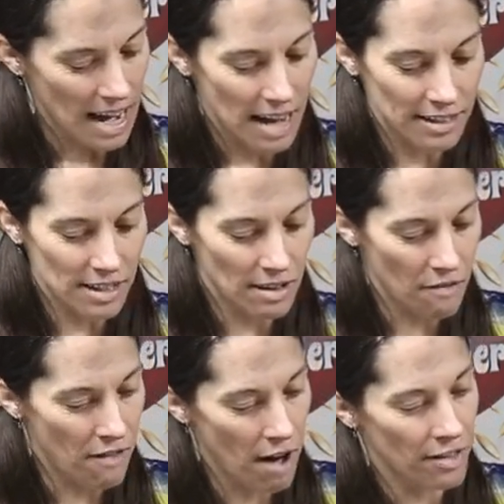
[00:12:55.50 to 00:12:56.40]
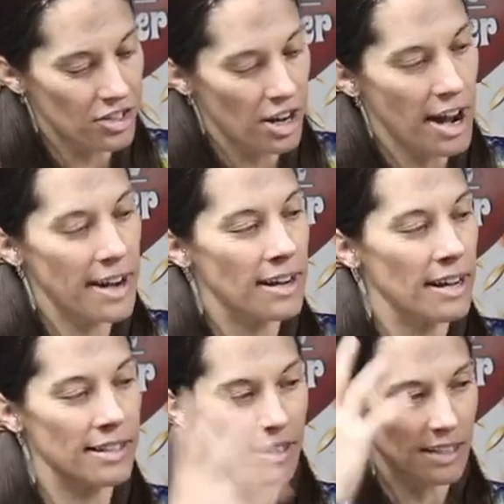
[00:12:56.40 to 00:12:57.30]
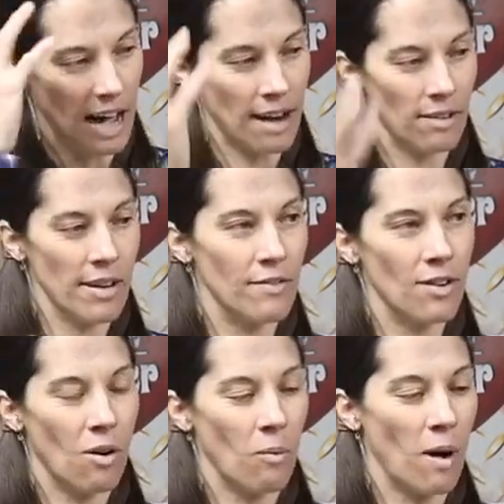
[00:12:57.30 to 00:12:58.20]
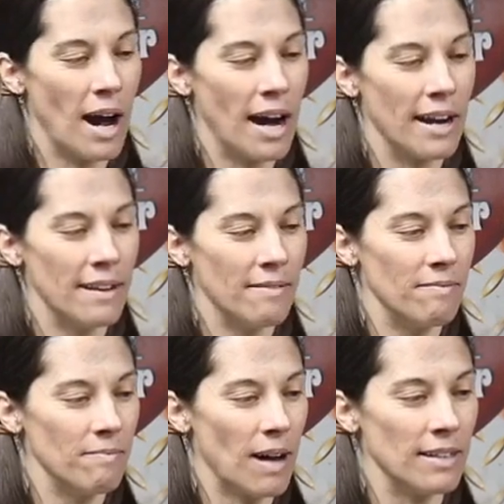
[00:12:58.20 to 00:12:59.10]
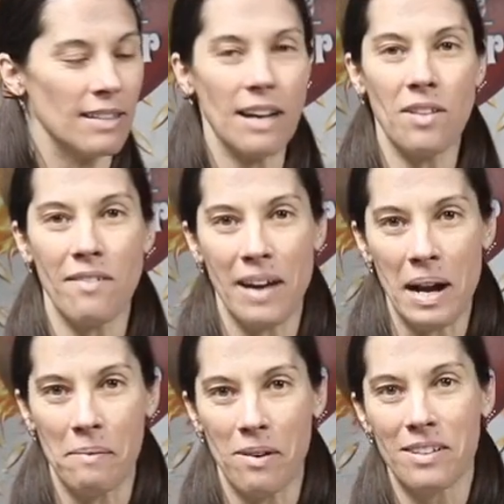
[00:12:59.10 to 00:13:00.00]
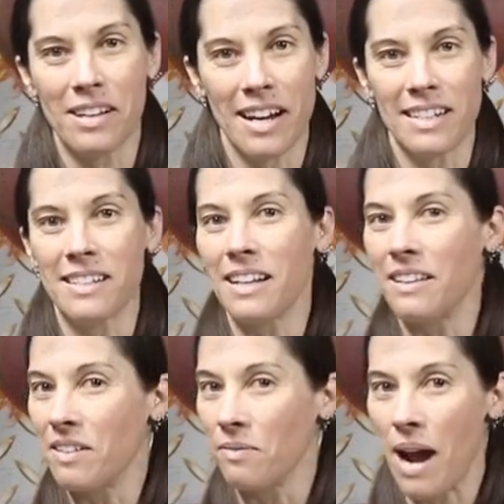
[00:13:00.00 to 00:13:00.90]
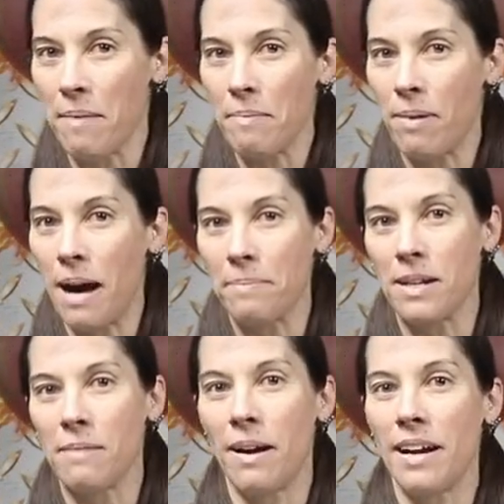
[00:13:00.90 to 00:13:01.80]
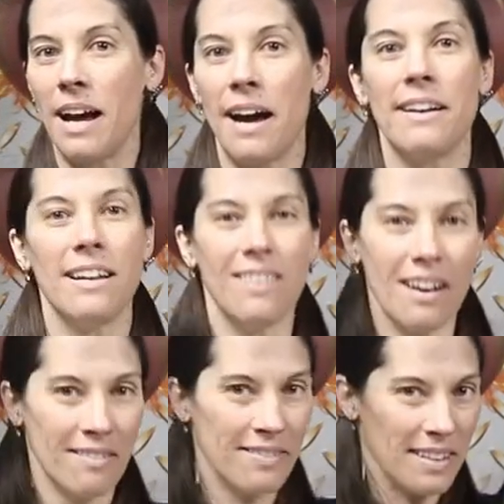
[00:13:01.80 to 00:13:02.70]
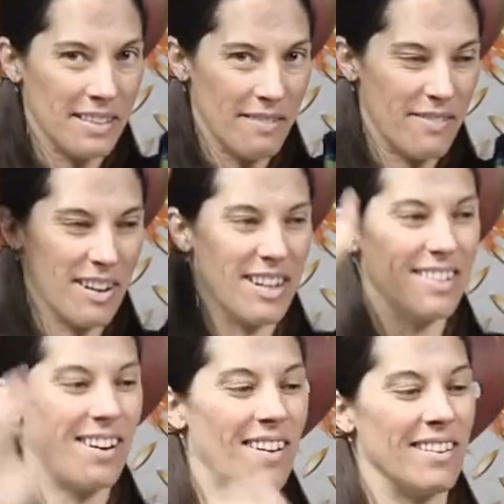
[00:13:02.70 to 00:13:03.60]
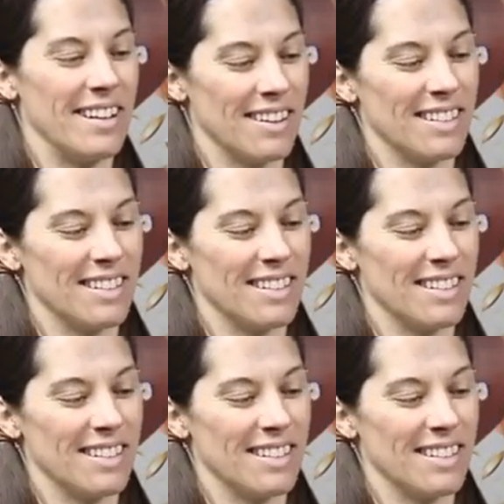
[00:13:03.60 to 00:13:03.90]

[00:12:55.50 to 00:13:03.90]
just found the chain, and I don't even know why. I love animals, and the rabbit popped into my head, and I love like the very tall ears,